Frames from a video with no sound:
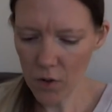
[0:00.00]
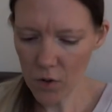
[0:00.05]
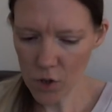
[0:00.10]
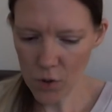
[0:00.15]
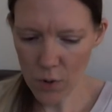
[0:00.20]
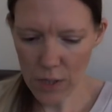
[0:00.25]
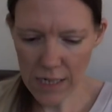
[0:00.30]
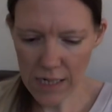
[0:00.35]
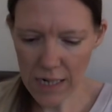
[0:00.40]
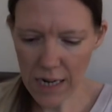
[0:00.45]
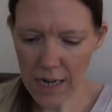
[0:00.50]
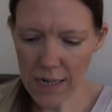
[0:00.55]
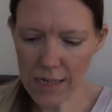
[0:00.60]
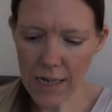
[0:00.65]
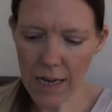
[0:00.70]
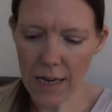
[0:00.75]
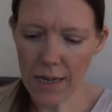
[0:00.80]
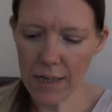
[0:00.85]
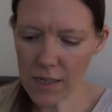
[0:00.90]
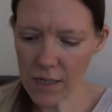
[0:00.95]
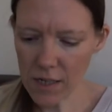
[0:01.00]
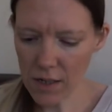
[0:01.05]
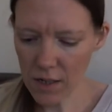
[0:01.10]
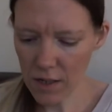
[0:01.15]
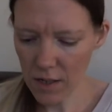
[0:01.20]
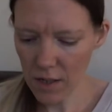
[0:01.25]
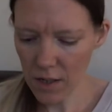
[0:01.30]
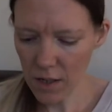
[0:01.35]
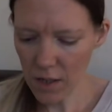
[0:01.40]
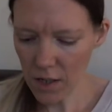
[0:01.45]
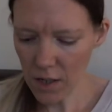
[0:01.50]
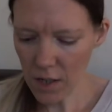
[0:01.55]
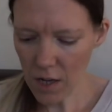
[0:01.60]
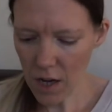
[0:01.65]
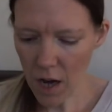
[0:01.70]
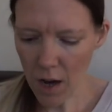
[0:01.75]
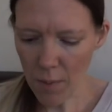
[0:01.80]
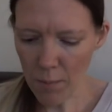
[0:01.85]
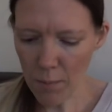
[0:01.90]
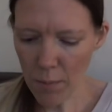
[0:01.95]
28 days,
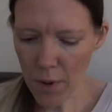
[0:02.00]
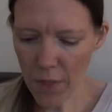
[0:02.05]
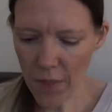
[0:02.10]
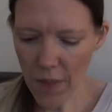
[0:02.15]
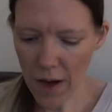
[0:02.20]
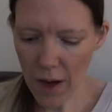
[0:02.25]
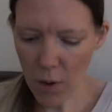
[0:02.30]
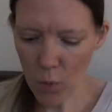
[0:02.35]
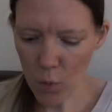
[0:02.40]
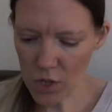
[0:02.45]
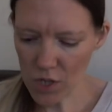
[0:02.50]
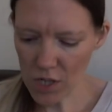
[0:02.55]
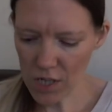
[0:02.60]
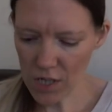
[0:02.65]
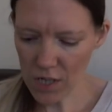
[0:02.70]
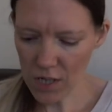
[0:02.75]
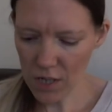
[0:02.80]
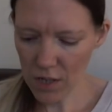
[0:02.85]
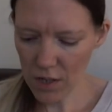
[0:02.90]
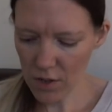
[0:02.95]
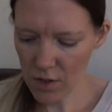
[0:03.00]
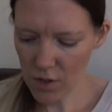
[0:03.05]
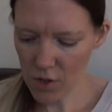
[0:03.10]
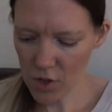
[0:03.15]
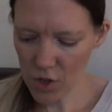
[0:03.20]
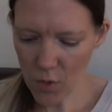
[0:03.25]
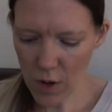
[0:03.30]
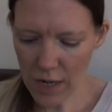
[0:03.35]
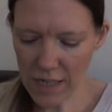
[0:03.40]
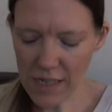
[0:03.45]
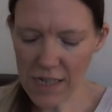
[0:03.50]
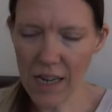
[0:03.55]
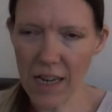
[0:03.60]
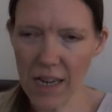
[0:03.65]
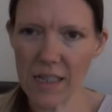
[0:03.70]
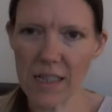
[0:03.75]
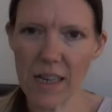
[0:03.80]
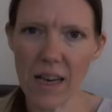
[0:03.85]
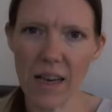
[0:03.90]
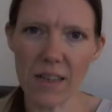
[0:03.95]
but that was
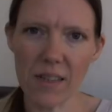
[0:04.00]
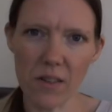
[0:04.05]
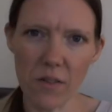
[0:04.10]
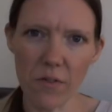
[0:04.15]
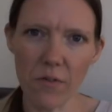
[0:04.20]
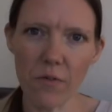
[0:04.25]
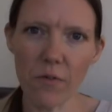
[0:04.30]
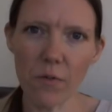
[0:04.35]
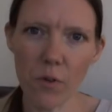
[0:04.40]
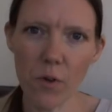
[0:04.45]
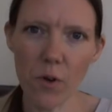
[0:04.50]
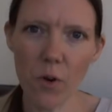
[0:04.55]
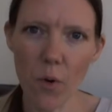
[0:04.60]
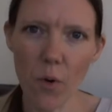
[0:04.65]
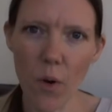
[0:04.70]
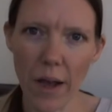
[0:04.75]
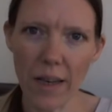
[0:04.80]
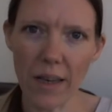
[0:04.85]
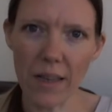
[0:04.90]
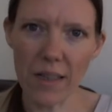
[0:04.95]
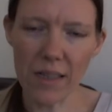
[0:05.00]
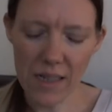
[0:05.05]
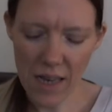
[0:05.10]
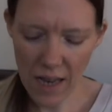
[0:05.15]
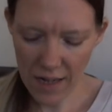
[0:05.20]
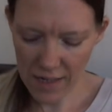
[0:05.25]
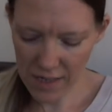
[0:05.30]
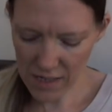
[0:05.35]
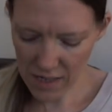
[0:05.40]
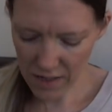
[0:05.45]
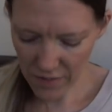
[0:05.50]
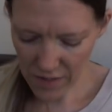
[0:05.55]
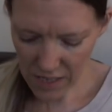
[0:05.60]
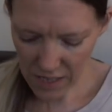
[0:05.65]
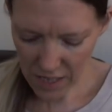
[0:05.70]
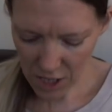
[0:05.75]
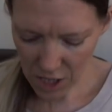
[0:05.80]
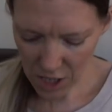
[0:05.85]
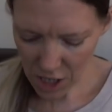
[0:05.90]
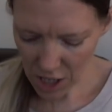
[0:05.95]
28 days of quite intensive
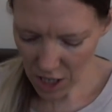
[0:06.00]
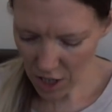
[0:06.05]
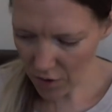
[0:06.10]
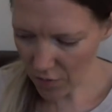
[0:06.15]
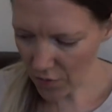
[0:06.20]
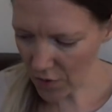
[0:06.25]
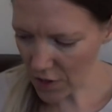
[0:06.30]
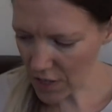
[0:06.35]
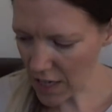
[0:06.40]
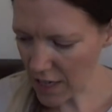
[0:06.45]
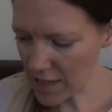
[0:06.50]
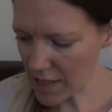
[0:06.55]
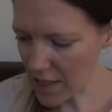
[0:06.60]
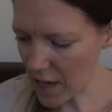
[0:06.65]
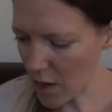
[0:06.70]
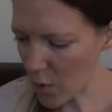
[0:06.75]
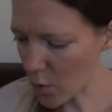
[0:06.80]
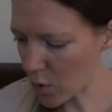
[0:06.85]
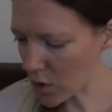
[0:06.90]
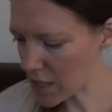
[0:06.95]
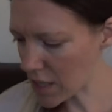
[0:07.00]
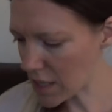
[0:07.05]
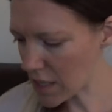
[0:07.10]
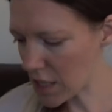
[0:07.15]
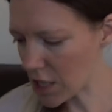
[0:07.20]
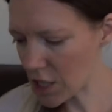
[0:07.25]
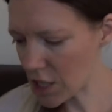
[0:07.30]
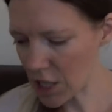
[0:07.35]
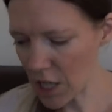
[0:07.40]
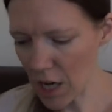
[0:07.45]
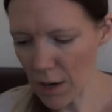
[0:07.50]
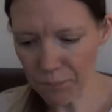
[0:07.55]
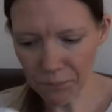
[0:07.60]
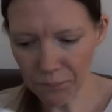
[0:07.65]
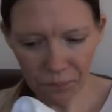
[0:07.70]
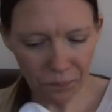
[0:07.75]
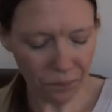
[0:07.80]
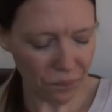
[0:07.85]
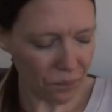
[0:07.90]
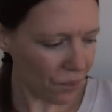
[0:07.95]
stitching on the days that I was stitching it,
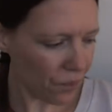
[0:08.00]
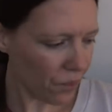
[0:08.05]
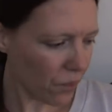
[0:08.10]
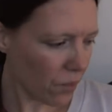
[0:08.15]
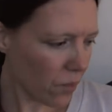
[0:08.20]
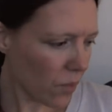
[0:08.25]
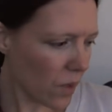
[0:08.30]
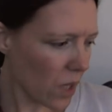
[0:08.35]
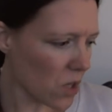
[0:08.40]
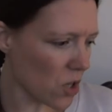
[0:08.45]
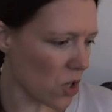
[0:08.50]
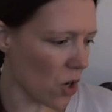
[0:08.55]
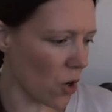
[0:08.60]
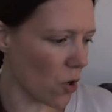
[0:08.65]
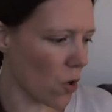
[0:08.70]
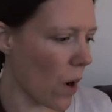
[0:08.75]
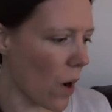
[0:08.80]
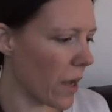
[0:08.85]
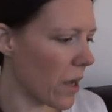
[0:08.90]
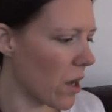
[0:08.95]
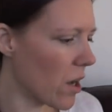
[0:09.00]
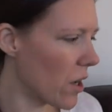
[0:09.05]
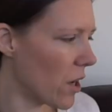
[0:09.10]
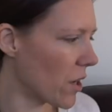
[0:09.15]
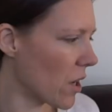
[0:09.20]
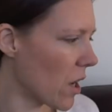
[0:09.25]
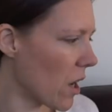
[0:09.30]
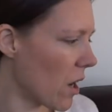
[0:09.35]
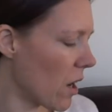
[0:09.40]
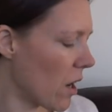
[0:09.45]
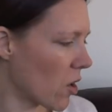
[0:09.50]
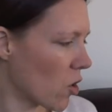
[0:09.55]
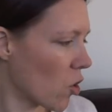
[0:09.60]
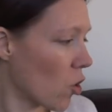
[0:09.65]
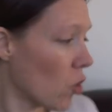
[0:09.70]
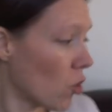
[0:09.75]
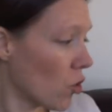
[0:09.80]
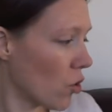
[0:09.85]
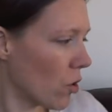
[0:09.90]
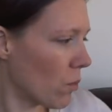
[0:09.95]
so quite a
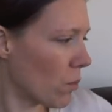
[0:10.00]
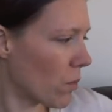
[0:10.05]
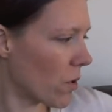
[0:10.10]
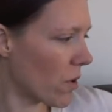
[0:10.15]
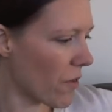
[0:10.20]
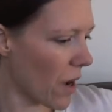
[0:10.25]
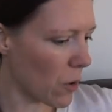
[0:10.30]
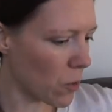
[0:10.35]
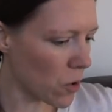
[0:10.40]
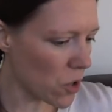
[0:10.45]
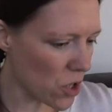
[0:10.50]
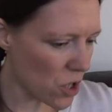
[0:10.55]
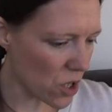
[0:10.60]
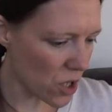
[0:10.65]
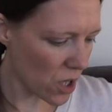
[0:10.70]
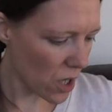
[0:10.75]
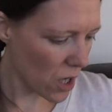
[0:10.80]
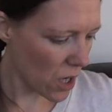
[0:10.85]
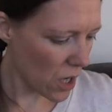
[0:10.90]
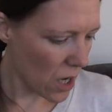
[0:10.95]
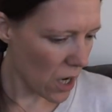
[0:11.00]
good number of hours.